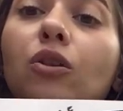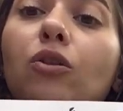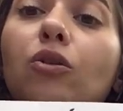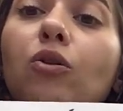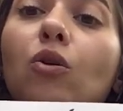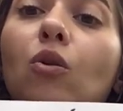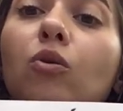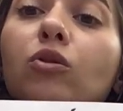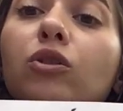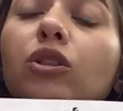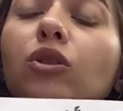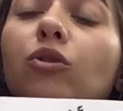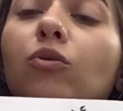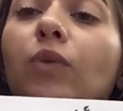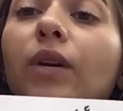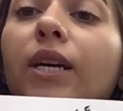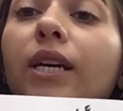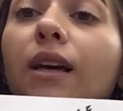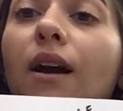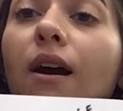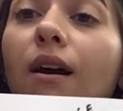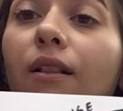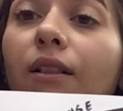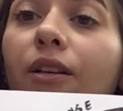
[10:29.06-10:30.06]
those three
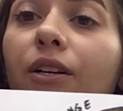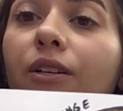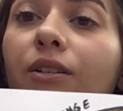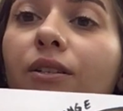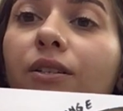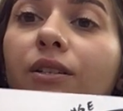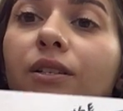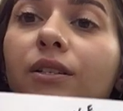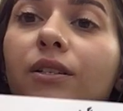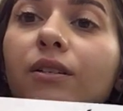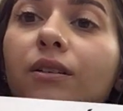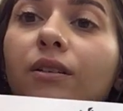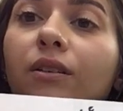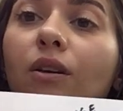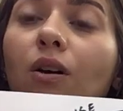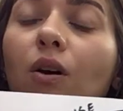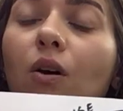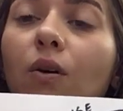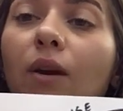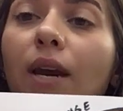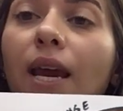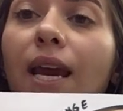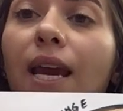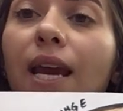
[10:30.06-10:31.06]
colors,
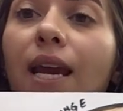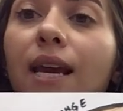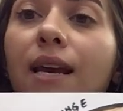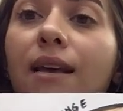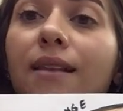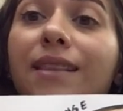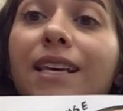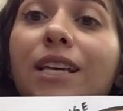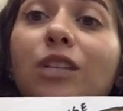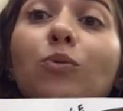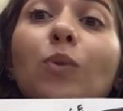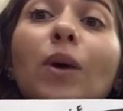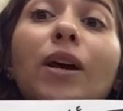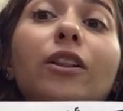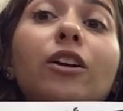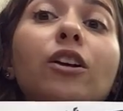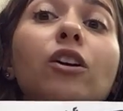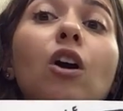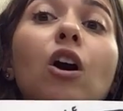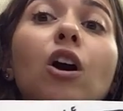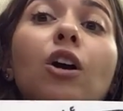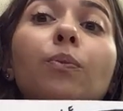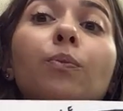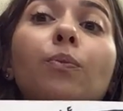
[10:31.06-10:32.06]
okay? That's why they're
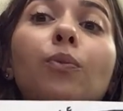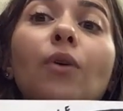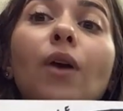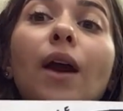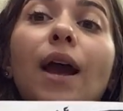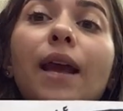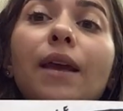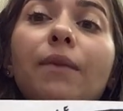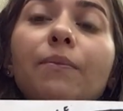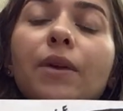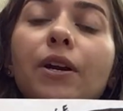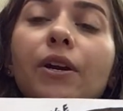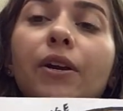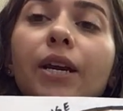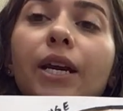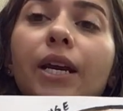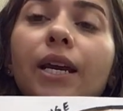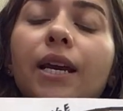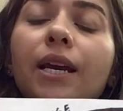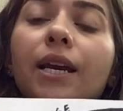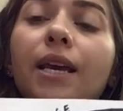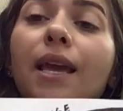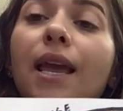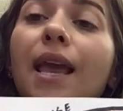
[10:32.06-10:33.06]
called primary.
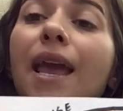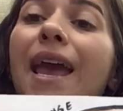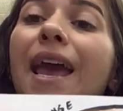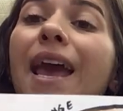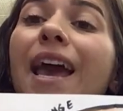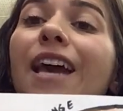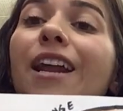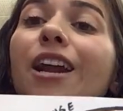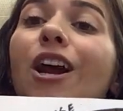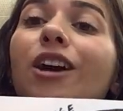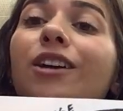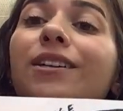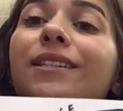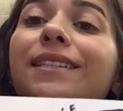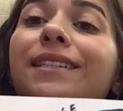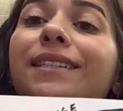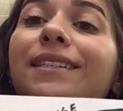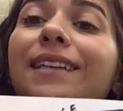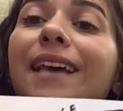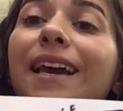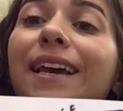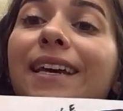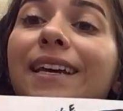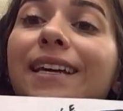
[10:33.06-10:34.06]
And our
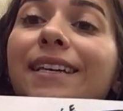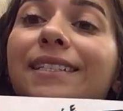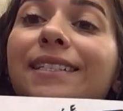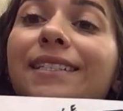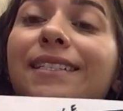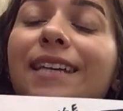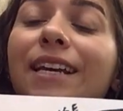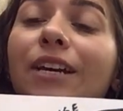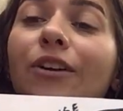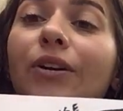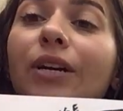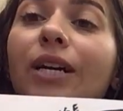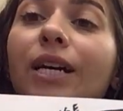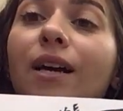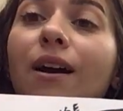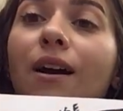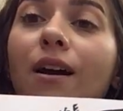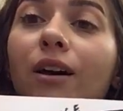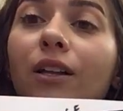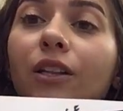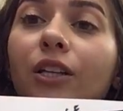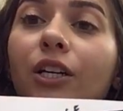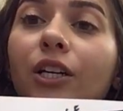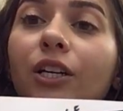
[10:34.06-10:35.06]
secondary
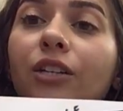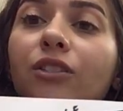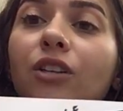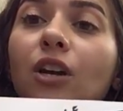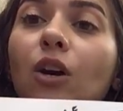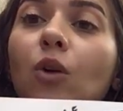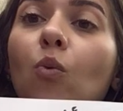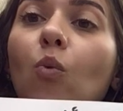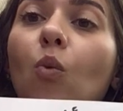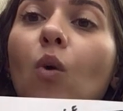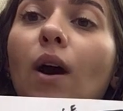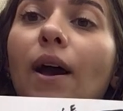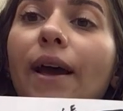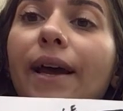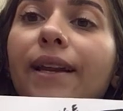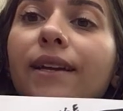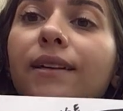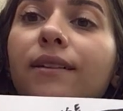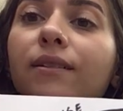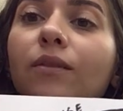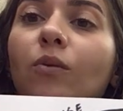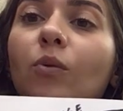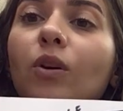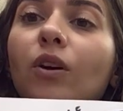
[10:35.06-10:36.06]
colors are what?
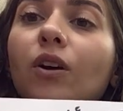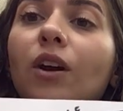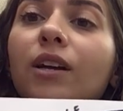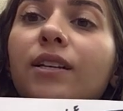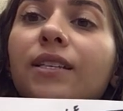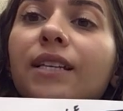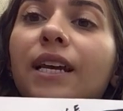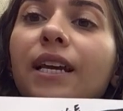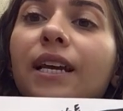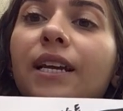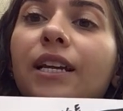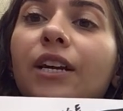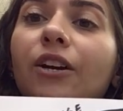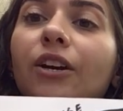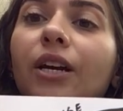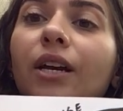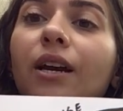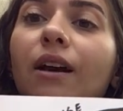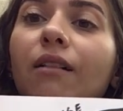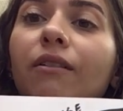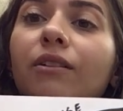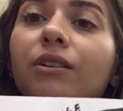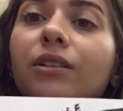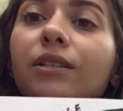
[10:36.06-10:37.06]
What are our secondary
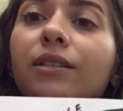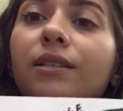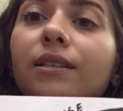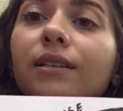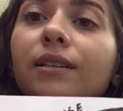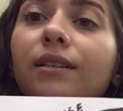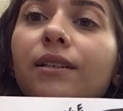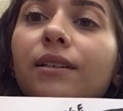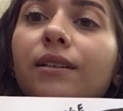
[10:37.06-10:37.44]
colors?